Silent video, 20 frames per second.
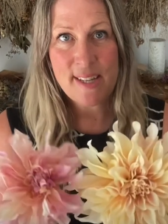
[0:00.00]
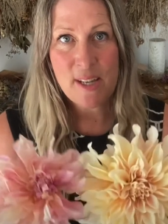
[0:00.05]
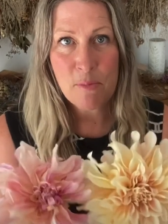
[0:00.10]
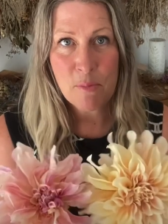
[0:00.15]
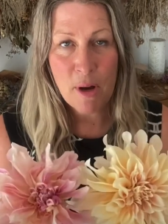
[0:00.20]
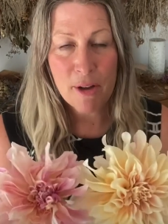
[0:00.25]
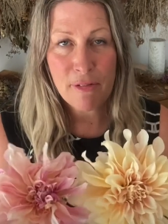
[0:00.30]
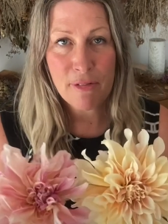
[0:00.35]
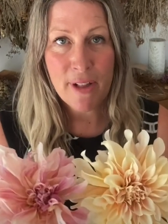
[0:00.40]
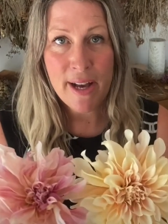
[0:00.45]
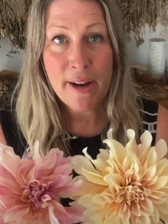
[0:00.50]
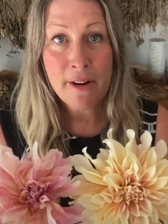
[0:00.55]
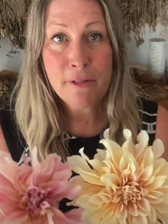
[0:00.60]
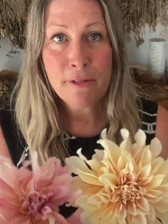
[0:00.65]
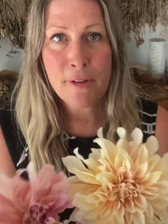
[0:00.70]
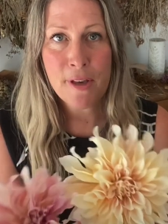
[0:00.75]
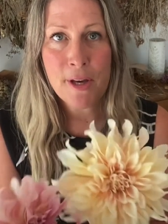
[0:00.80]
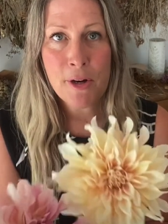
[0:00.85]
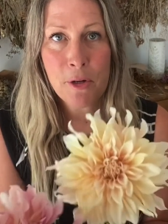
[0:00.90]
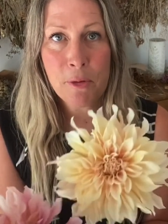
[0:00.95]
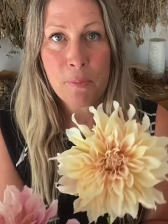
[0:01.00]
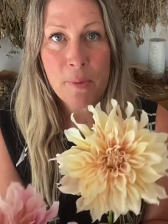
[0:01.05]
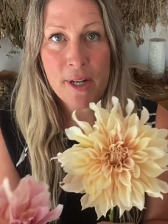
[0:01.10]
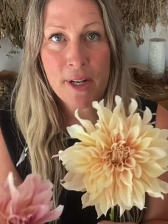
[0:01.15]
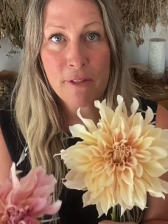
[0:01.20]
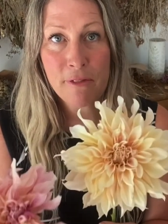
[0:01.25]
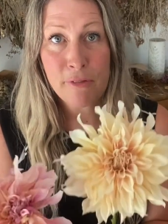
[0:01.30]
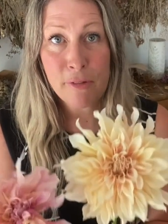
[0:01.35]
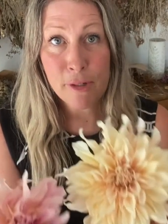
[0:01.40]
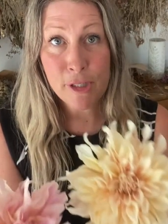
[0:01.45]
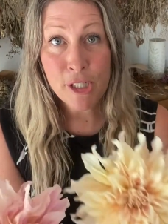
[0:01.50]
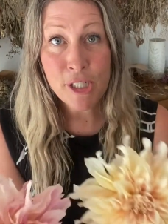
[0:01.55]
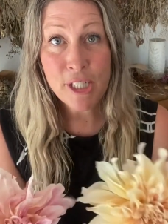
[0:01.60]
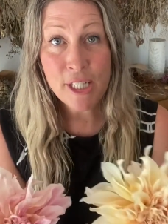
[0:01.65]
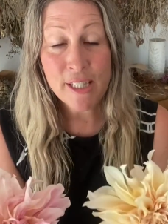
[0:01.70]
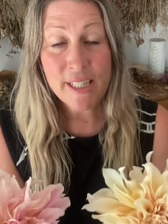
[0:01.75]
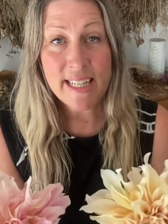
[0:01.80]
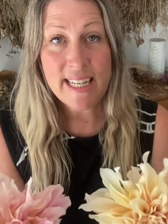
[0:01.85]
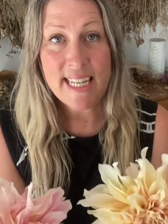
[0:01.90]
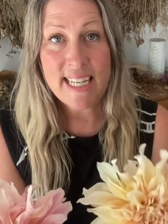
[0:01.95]
in my flower field, but
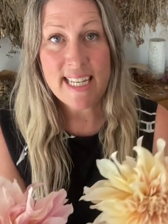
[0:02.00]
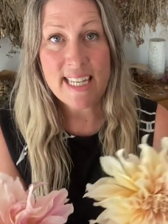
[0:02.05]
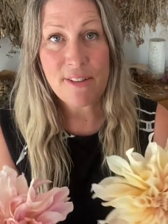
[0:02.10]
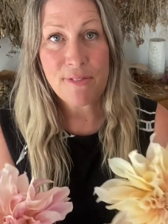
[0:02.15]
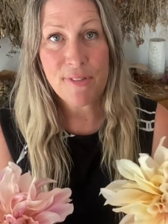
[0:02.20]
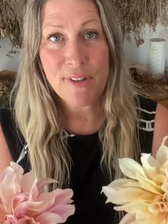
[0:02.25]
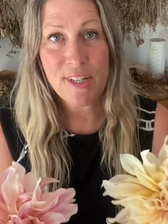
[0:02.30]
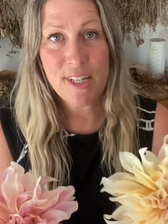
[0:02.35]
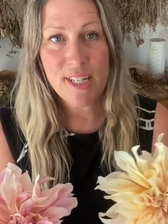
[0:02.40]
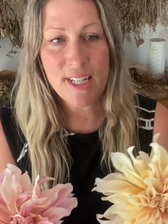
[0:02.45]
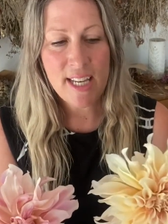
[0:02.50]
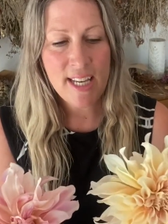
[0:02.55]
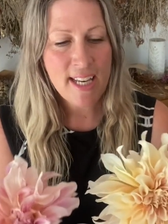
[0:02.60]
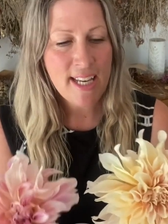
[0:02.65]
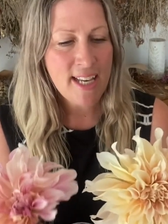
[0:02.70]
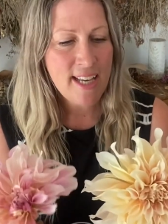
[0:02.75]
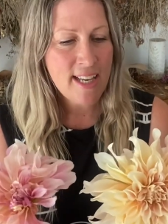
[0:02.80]
unfortunately, given